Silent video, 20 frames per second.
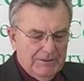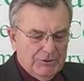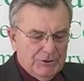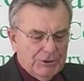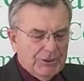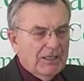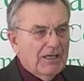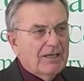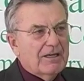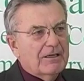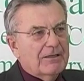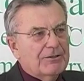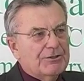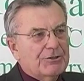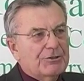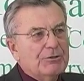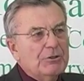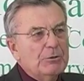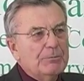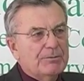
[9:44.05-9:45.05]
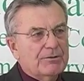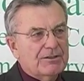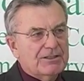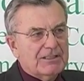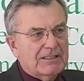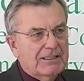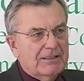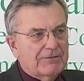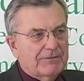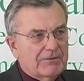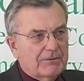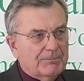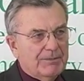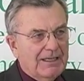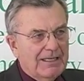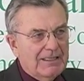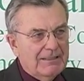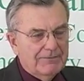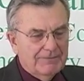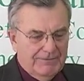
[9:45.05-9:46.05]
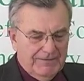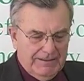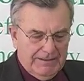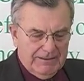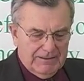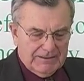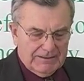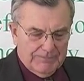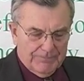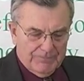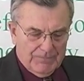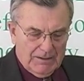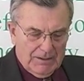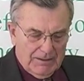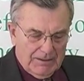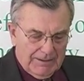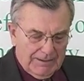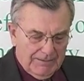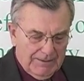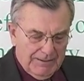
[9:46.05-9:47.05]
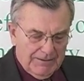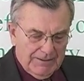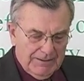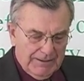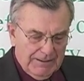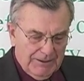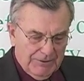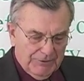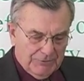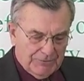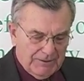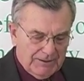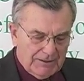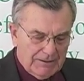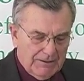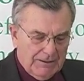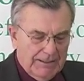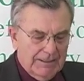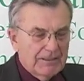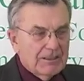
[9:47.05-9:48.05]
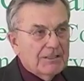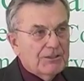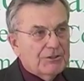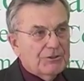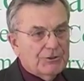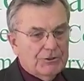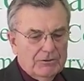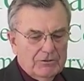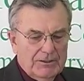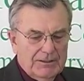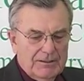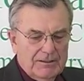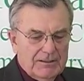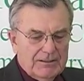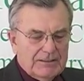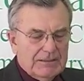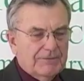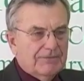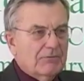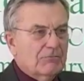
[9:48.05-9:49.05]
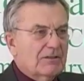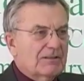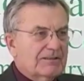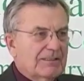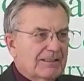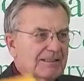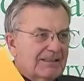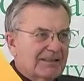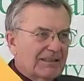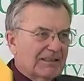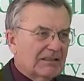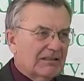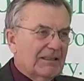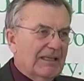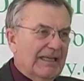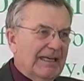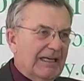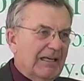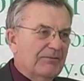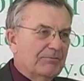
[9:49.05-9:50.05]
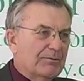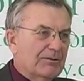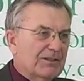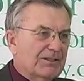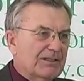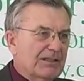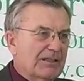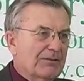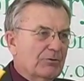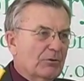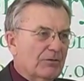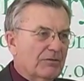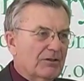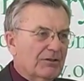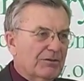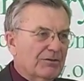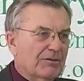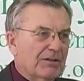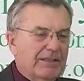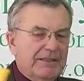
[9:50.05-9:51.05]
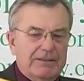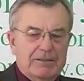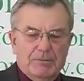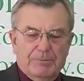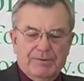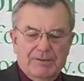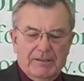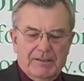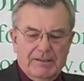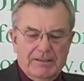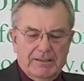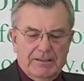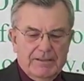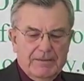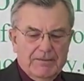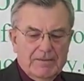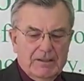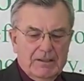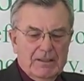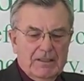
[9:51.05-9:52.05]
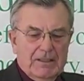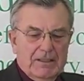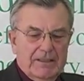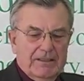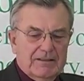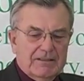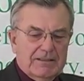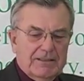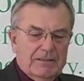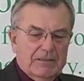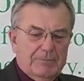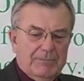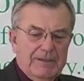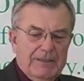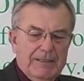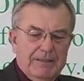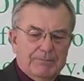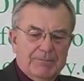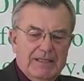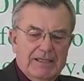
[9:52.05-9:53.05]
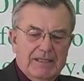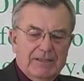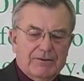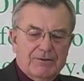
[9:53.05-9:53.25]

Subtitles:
charged 2% for bond fees. And then the interest, and I show in this, if it was at 6.5% over a 20-year period, instead of paying back